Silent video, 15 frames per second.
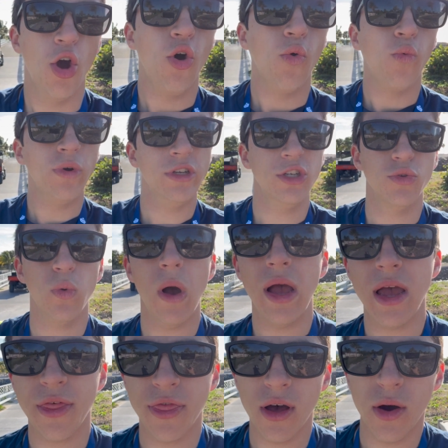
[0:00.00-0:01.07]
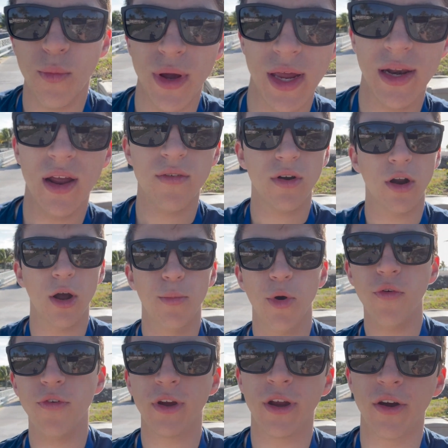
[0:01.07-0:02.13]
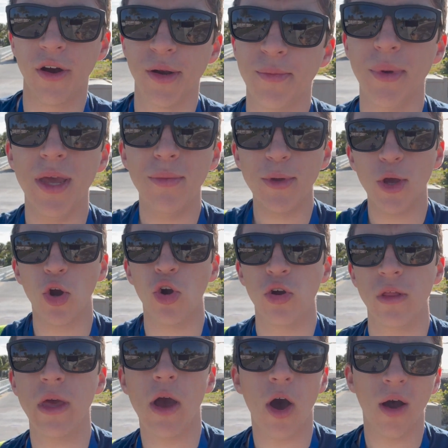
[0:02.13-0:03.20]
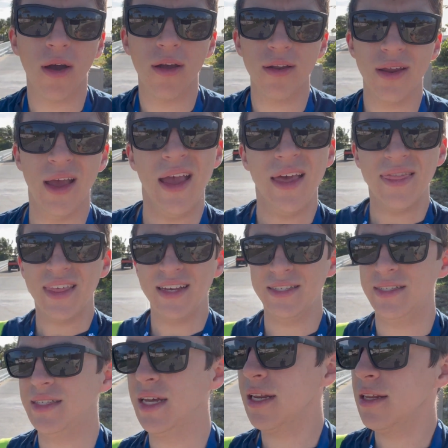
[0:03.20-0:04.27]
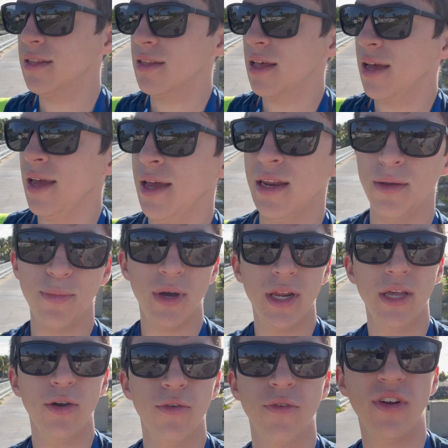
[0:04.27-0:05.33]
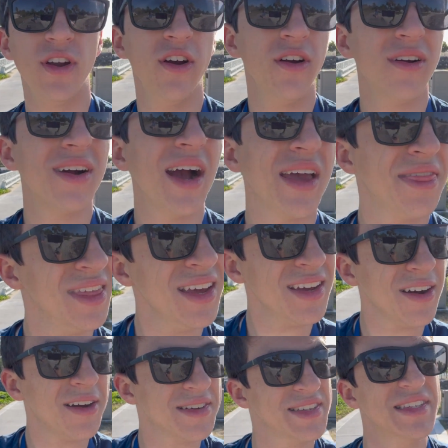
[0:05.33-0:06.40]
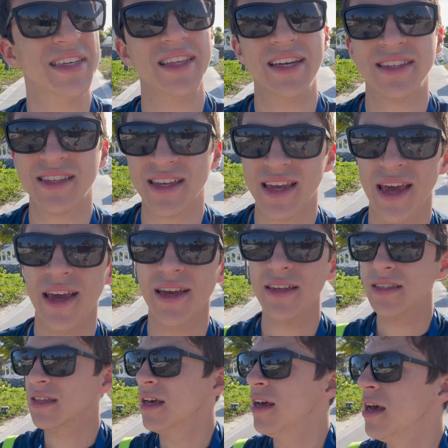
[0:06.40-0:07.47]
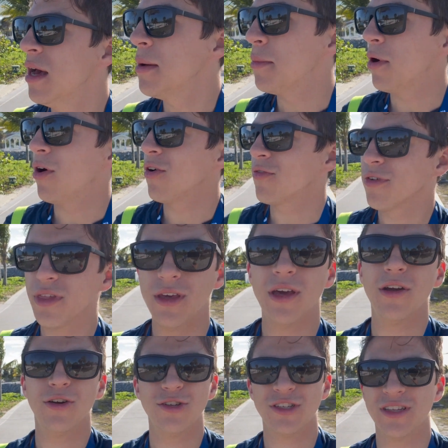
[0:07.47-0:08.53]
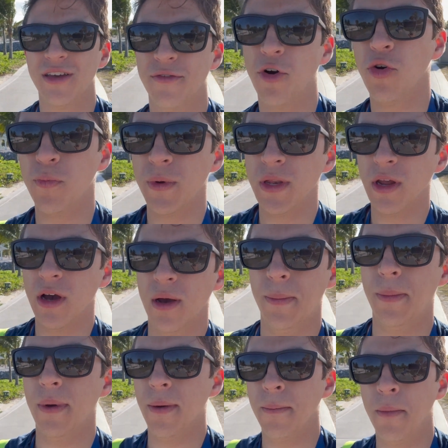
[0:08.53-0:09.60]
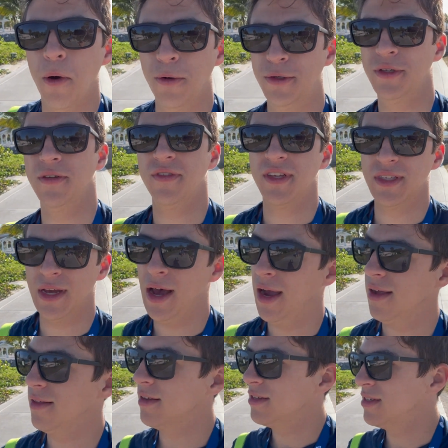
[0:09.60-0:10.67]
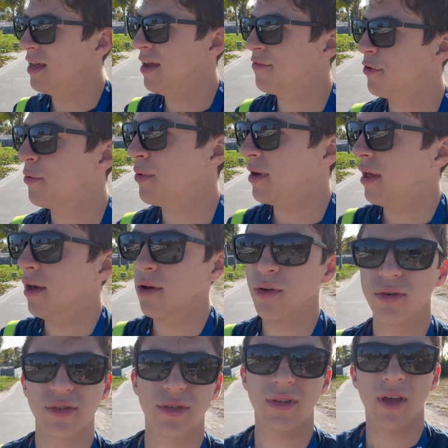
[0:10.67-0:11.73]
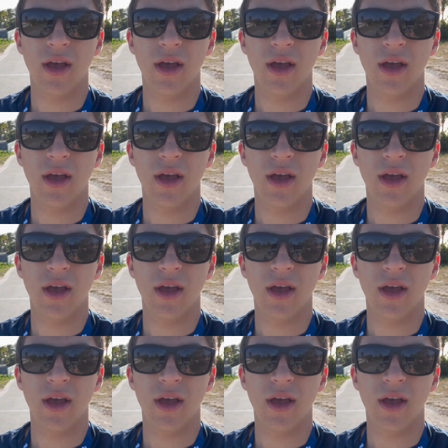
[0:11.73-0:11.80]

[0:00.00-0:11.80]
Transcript: which is why I thought we could never come over here. And maybe early on, they didn't let anybody over here. I think honestly that's the case, but over the years, they've opened up most of this island to everyone else.